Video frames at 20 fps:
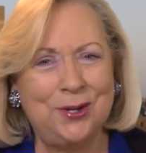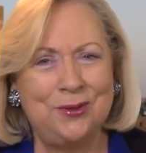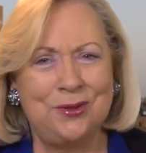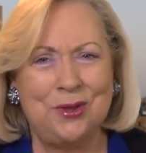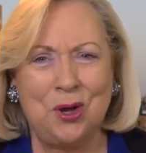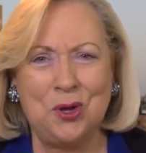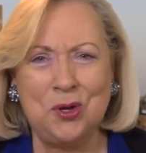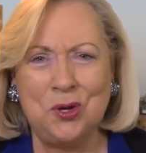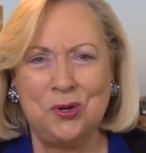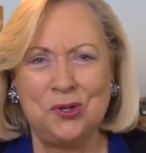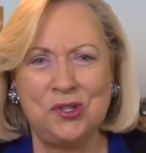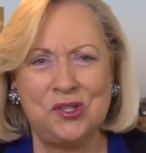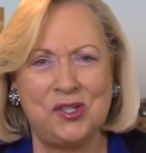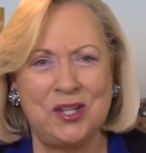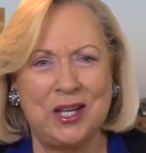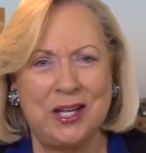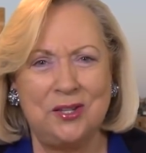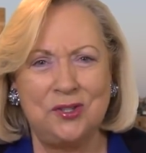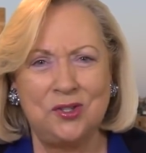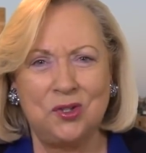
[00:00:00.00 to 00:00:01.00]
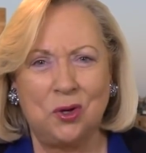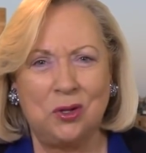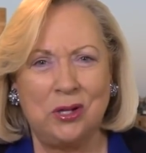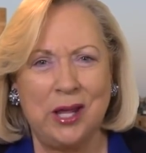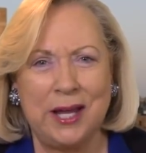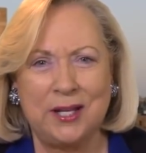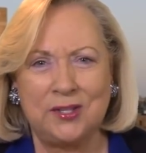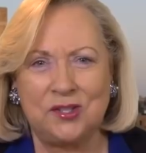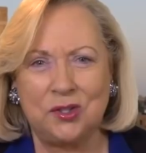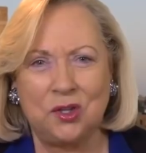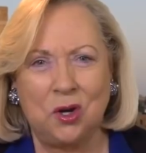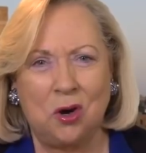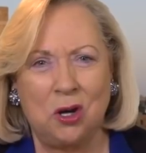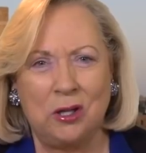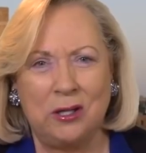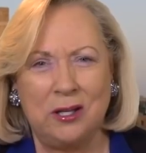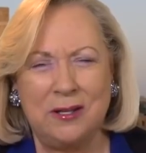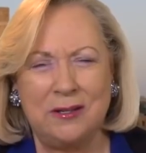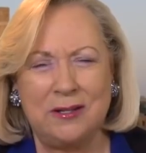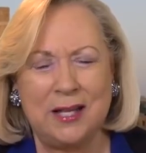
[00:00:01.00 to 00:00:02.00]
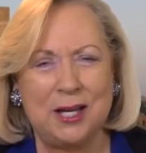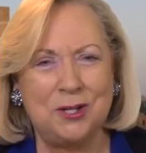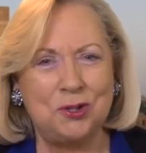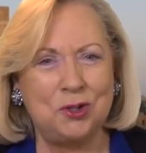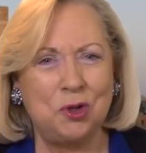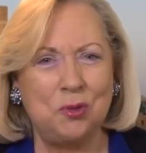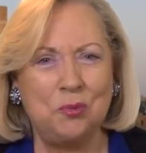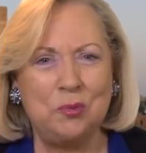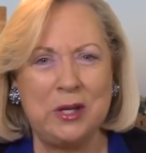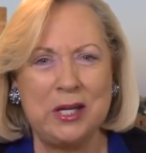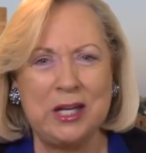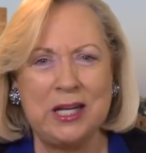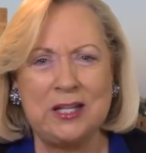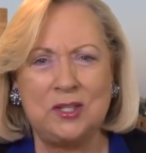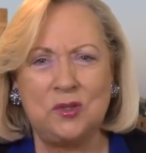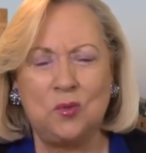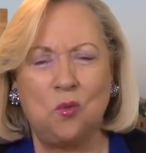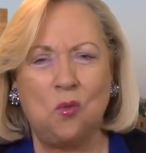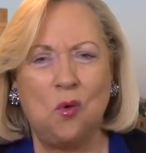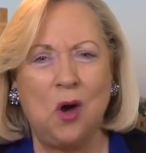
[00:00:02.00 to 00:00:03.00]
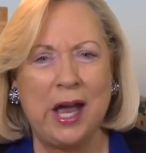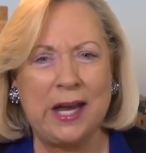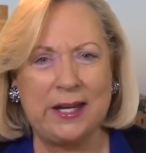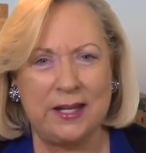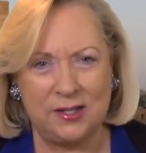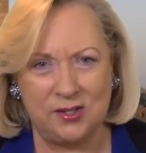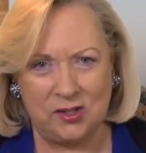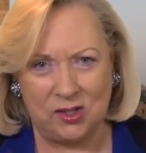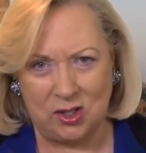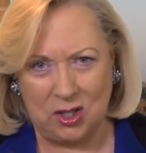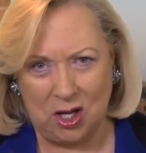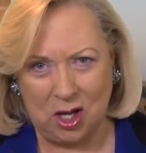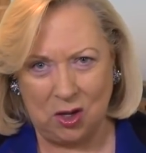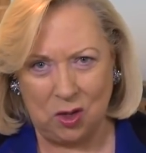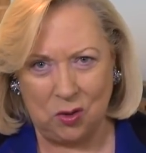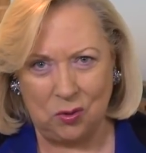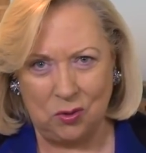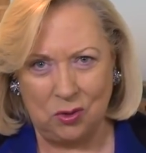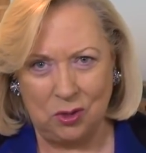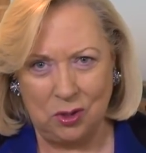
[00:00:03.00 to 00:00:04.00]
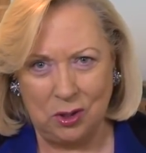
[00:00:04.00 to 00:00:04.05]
"Though your sins are like scarlet, they shall be as white as snow.